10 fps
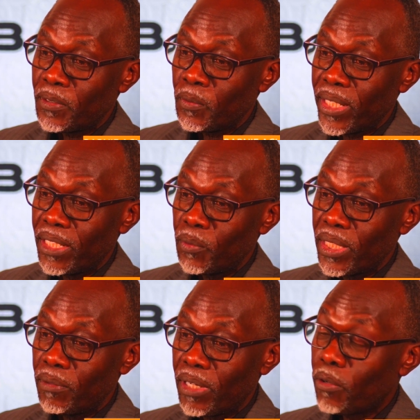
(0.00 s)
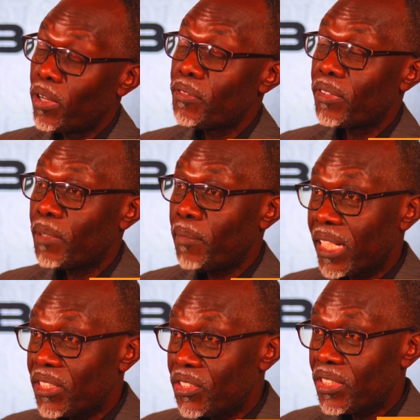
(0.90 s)
when we were going for a
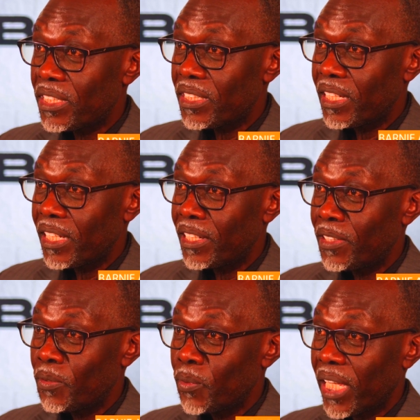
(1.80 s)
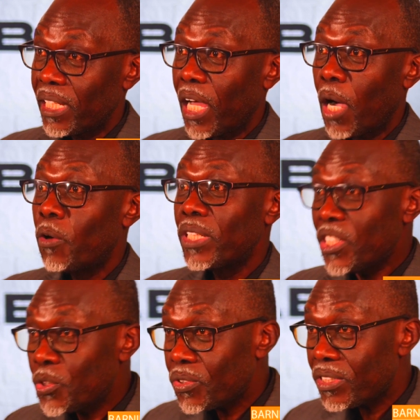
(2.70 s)
marriage retreat and we had our own
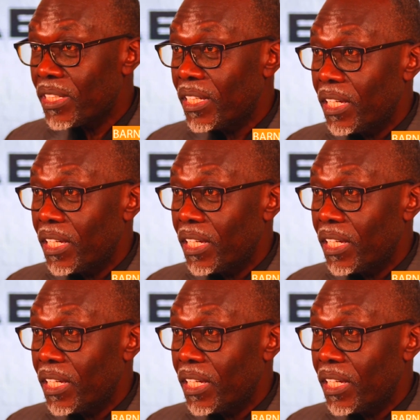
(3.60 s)
issues.